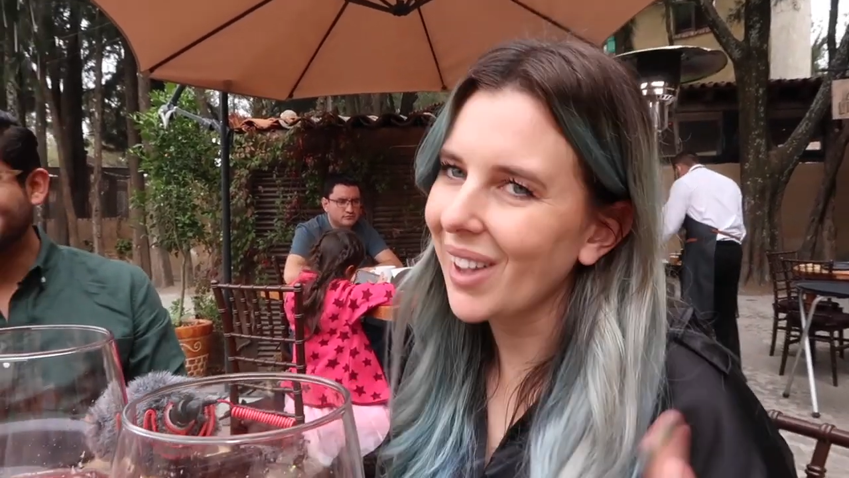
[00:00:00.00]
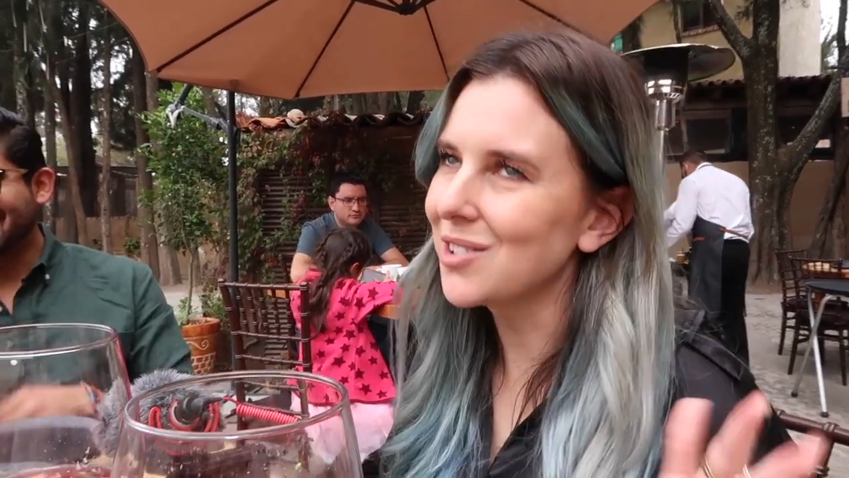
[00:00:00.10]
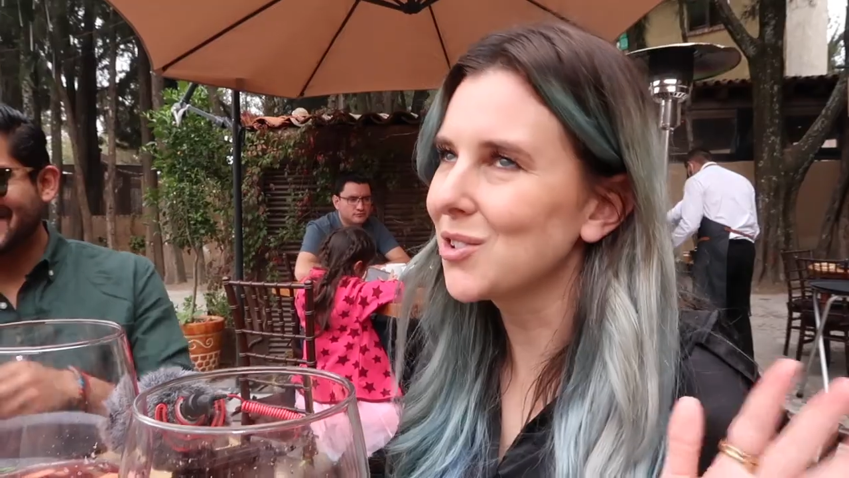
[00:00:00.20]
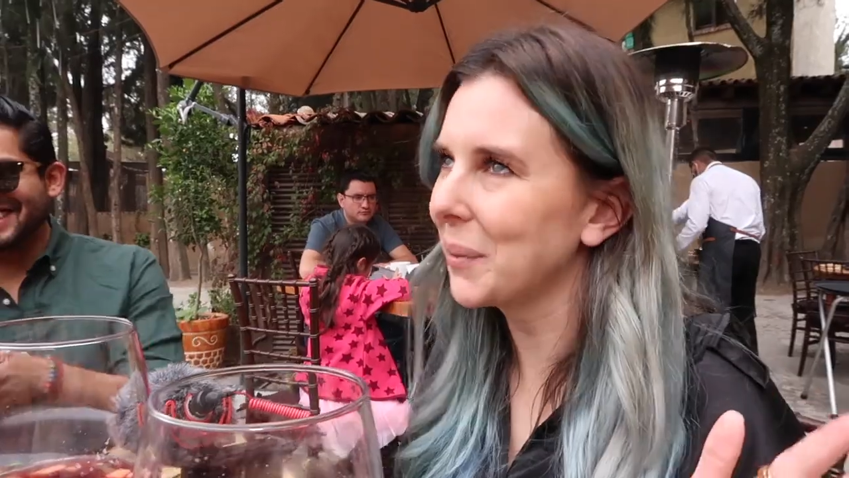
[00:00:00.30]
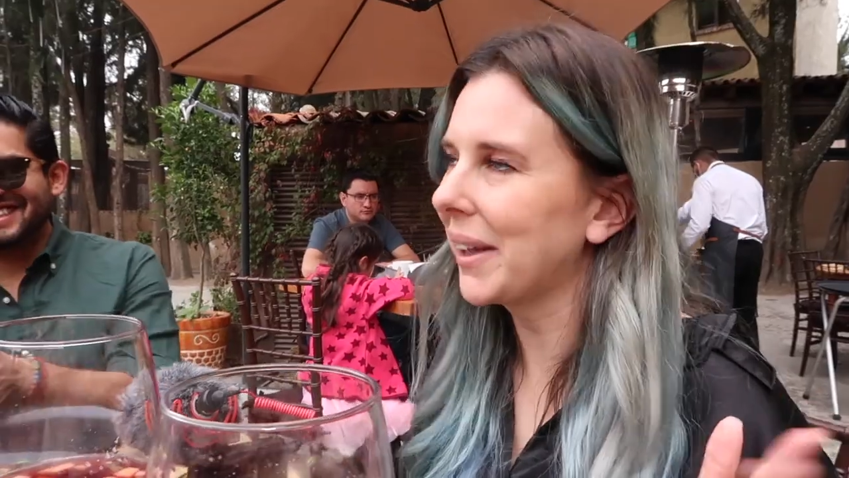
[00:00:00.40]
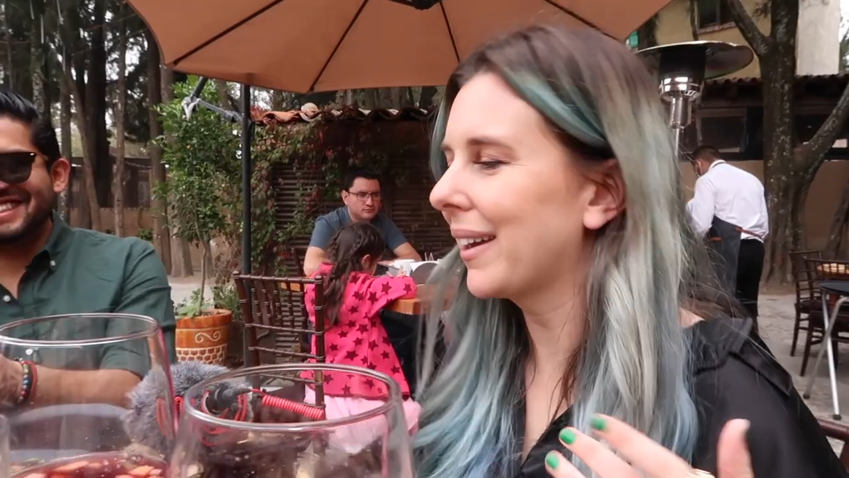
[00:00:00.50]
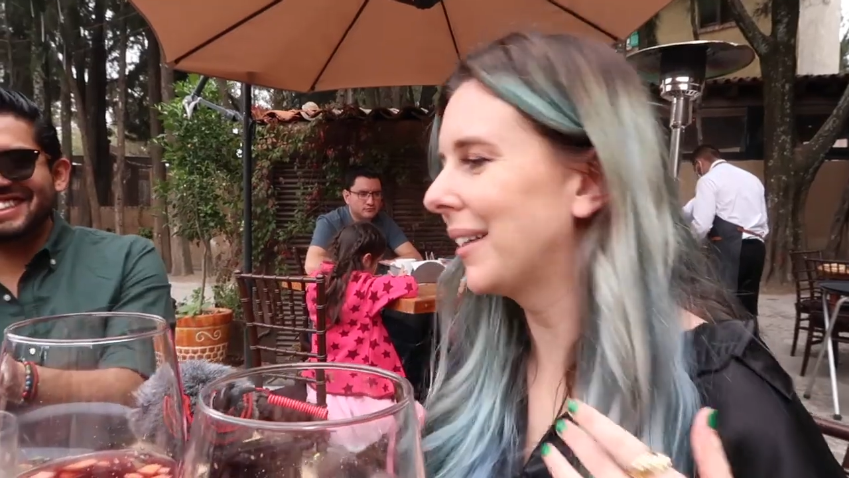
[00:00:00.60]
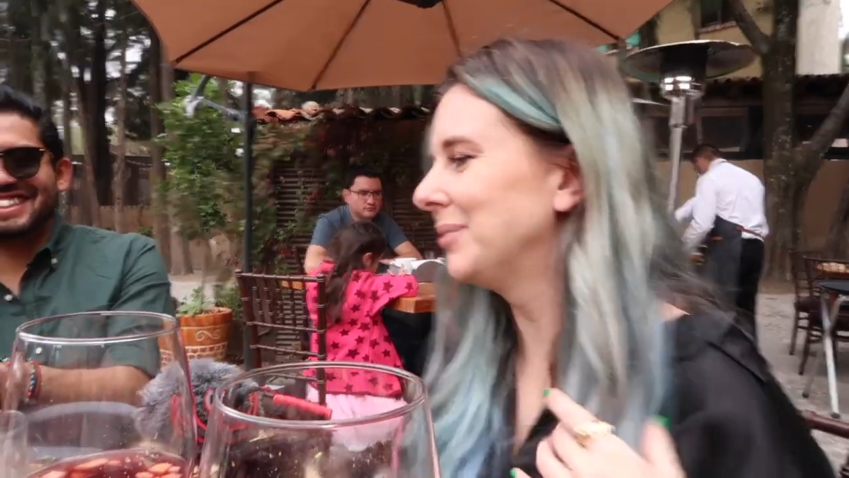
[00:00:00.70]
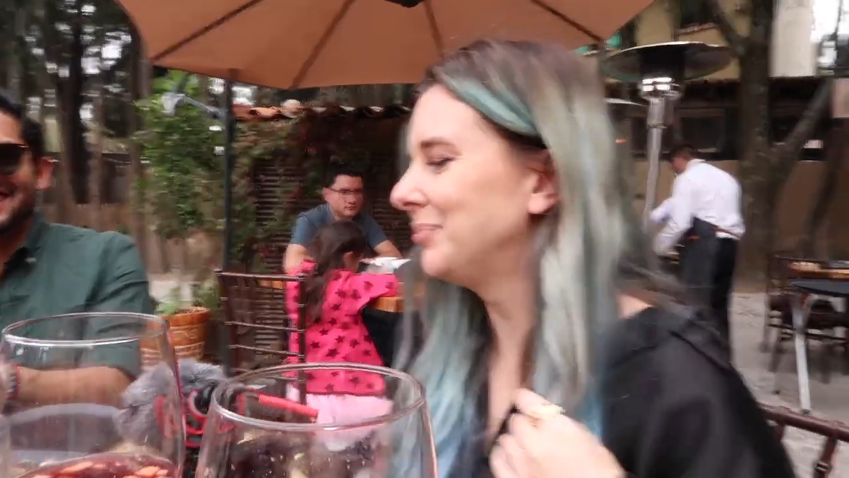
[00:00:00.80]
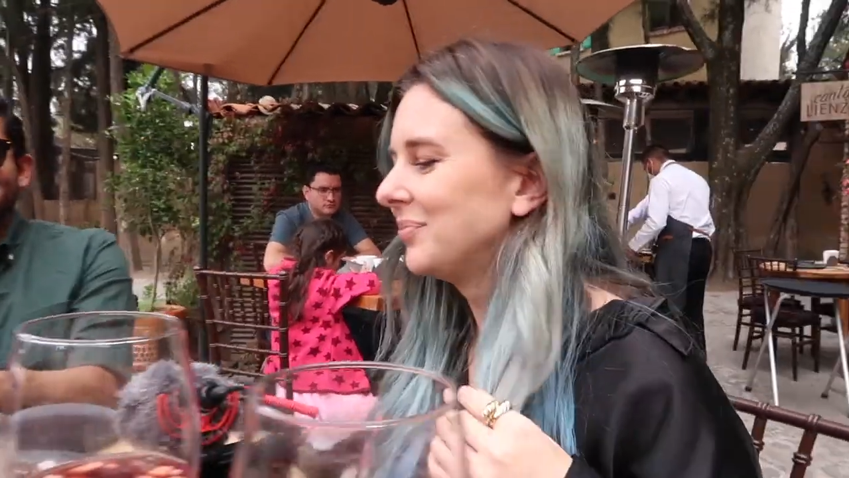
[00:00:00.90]

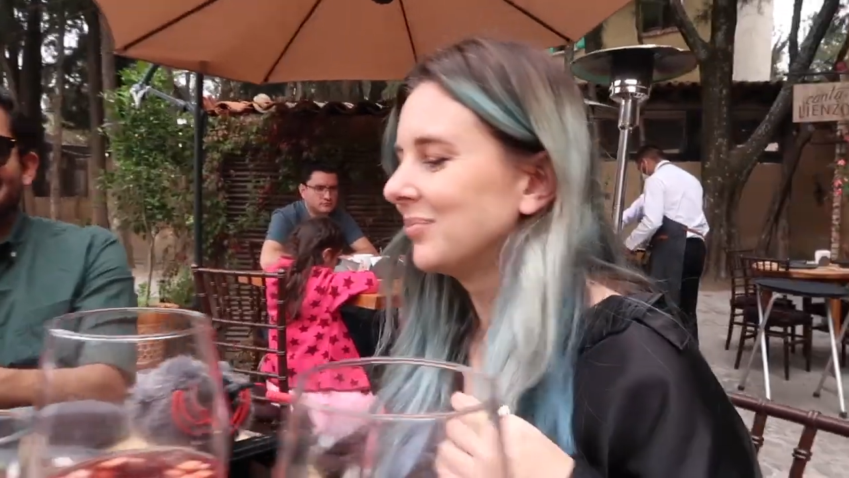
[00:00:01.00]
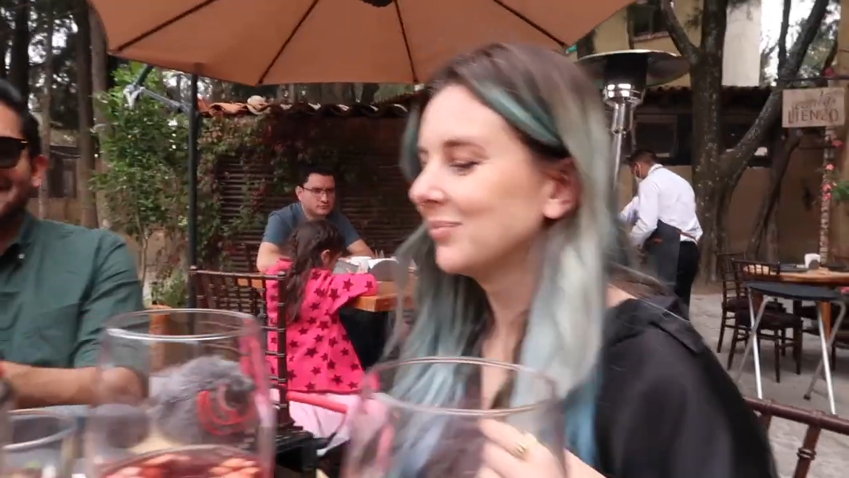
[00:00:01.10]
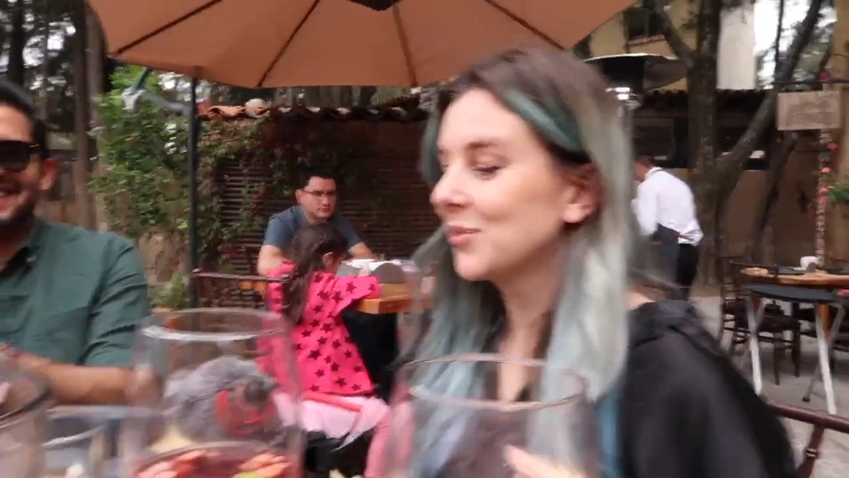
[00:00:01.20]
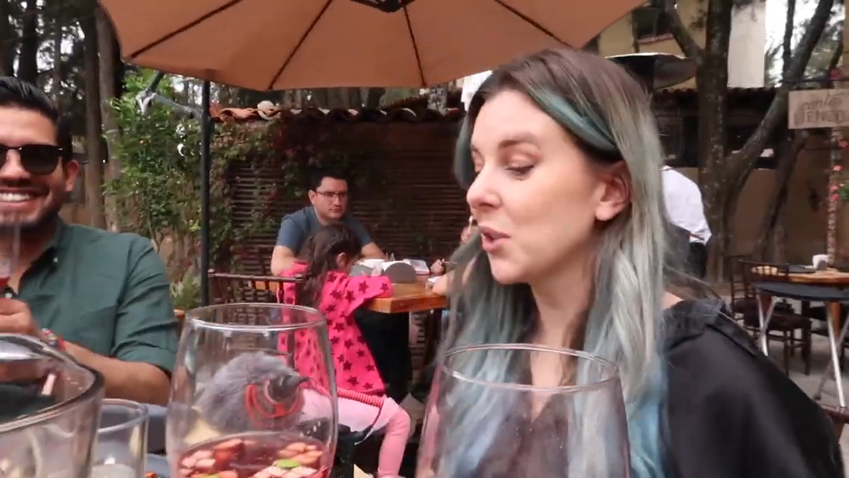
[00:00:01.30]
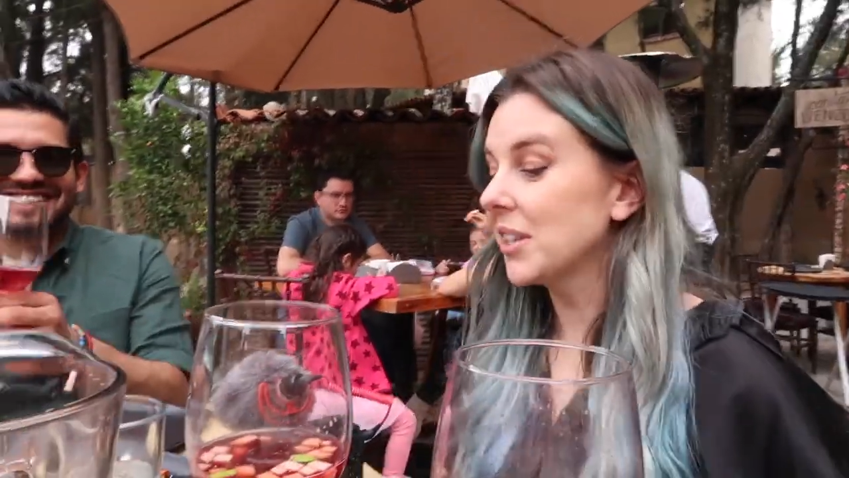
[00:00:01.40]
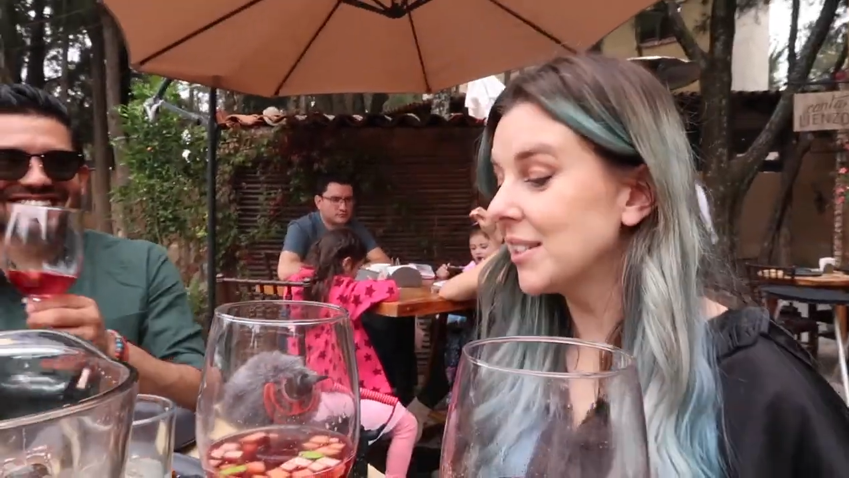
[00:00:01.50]
Wow.